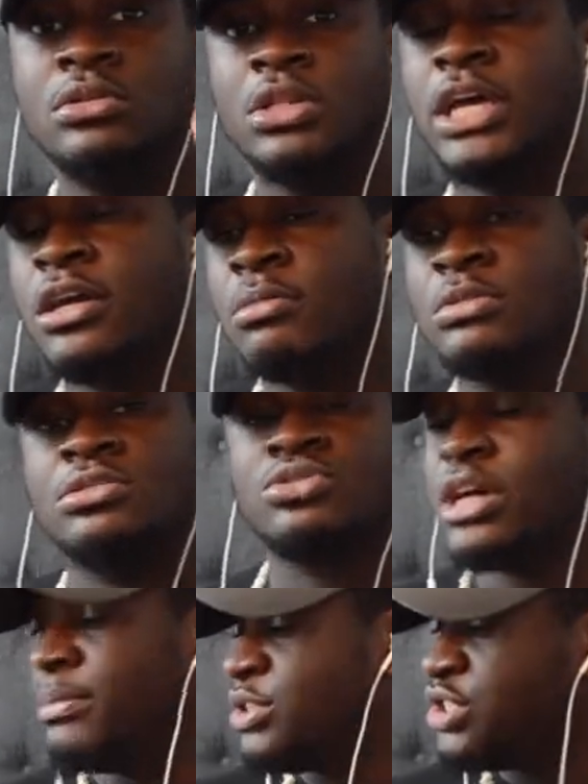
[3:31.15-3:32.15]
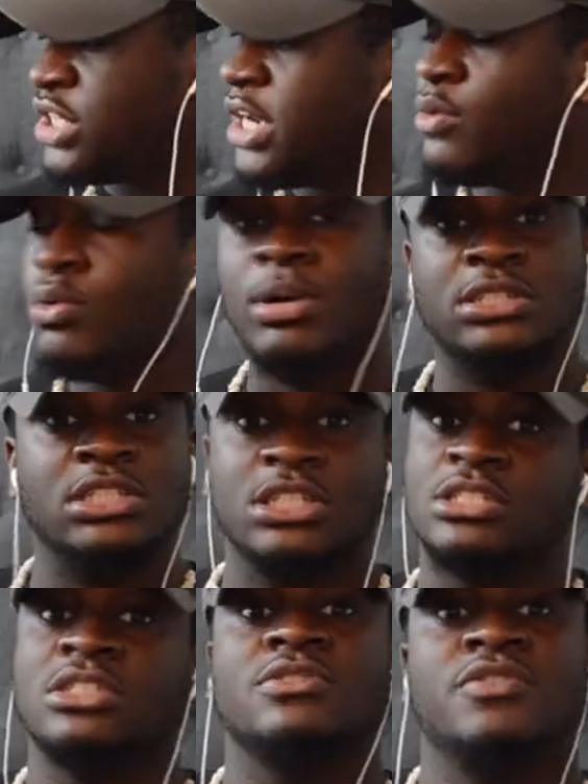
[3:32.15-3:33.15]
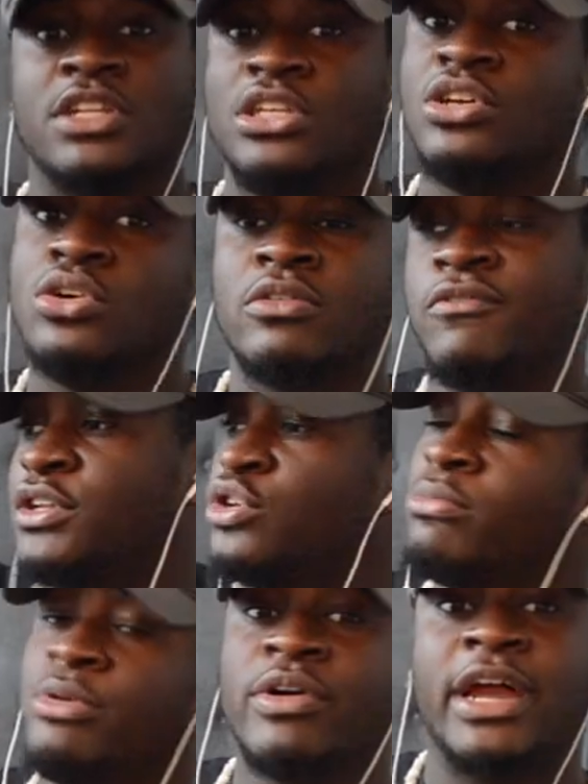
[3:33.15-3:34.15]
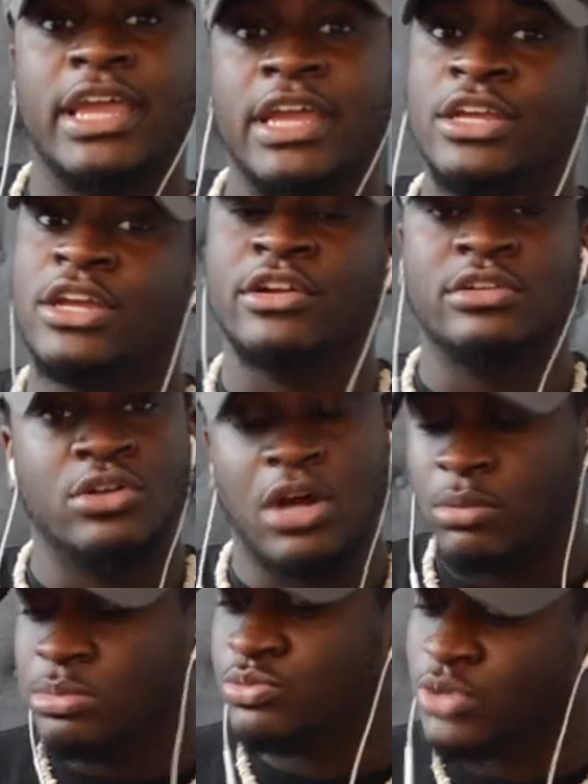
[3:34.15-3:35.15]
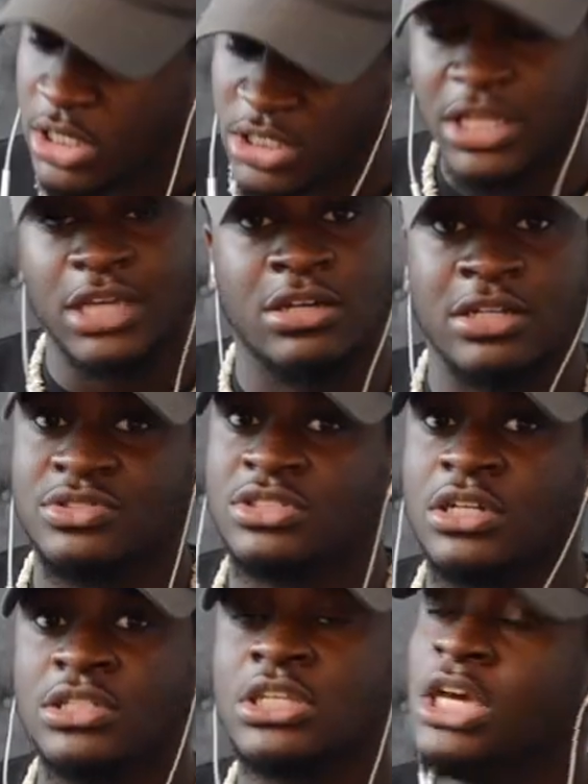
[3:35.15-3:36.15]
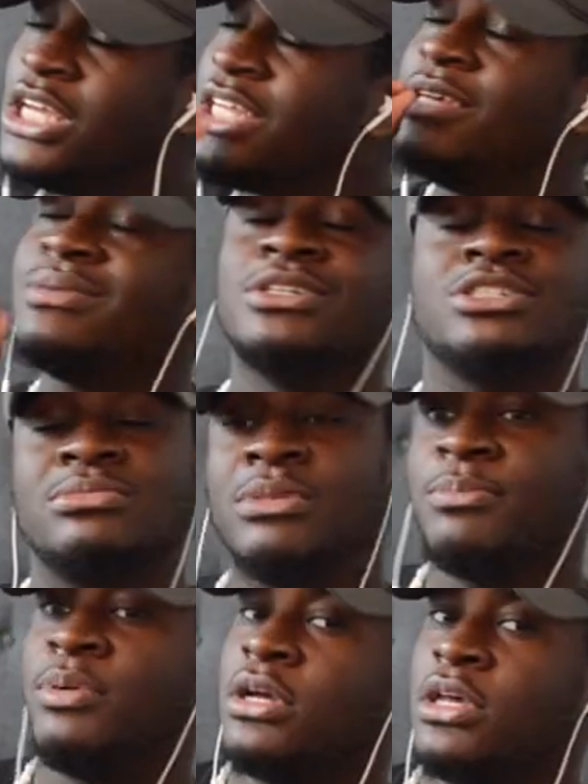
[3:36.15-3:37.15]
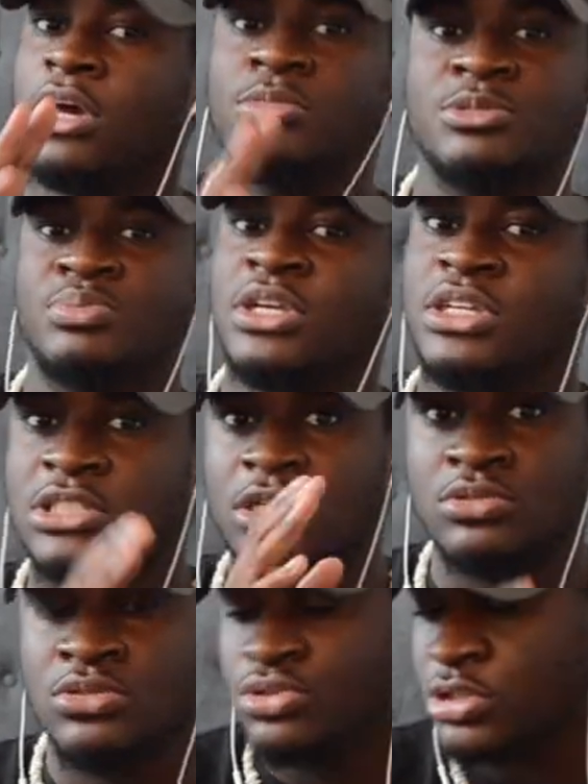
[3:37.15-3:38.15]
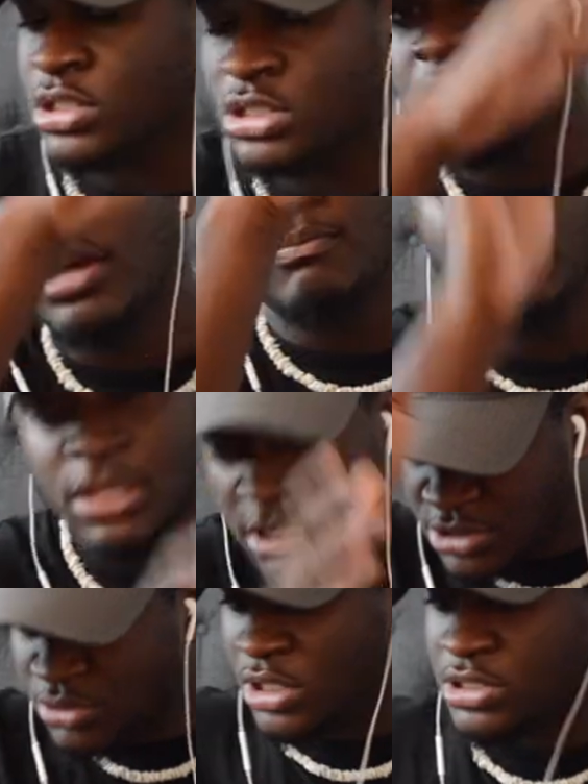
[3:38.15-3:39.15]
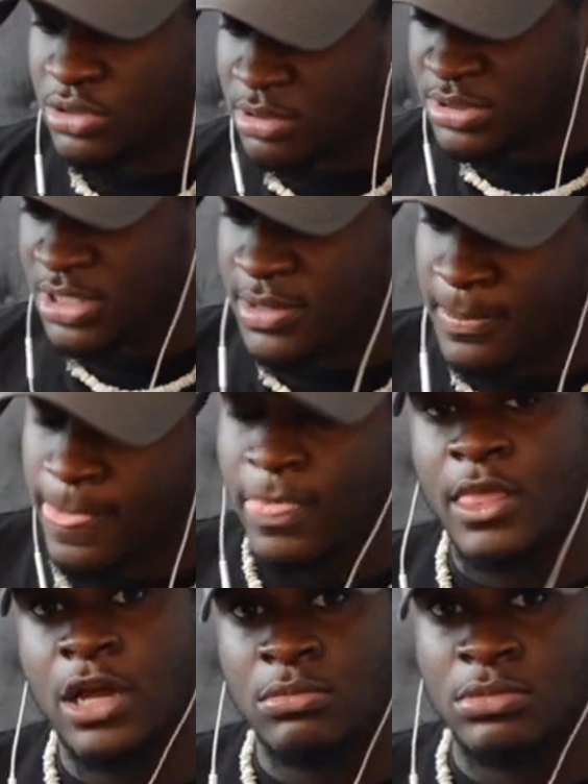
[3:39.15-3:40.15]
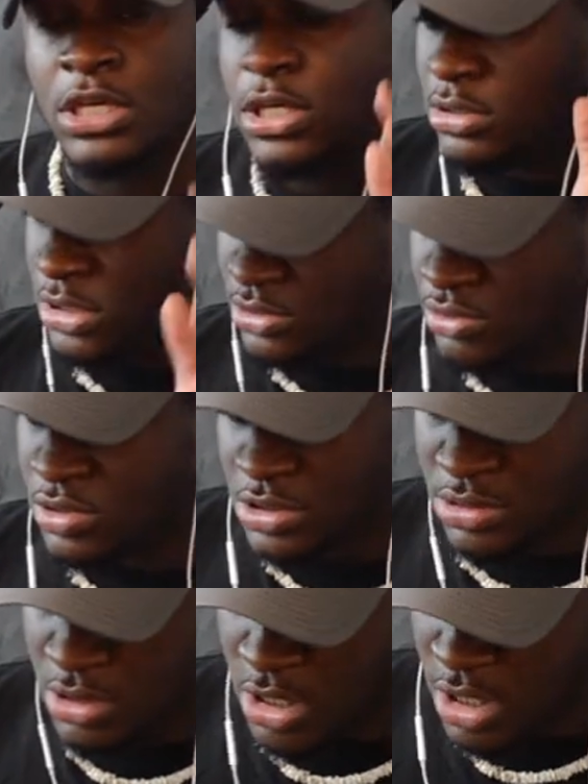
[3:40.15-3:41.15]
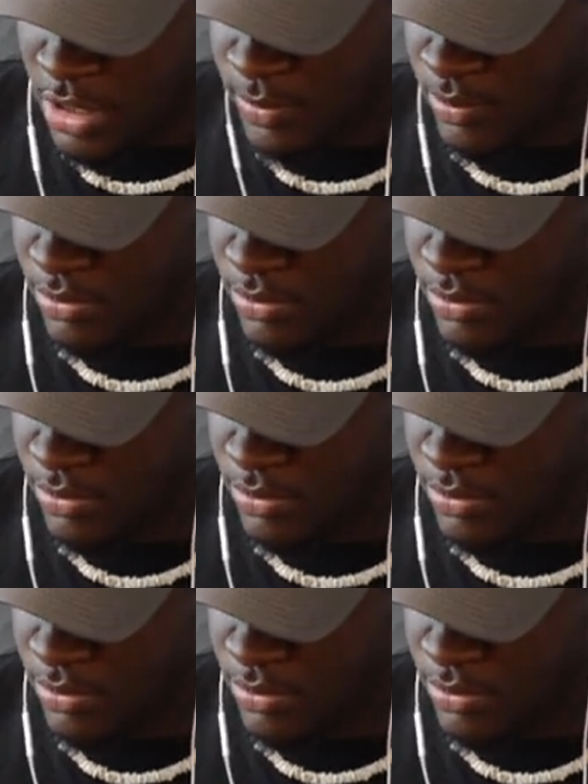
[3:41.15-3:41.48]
Like, comment, subscribe, and share. We about to get to this video. The video gonna be right here. You already know how we rocking, like cut off stockings, keep cushing my pocket. I'm just playing because I don't do drugs. But let's do this, you know what I'm saying? I'm lit. Let's do this. All right.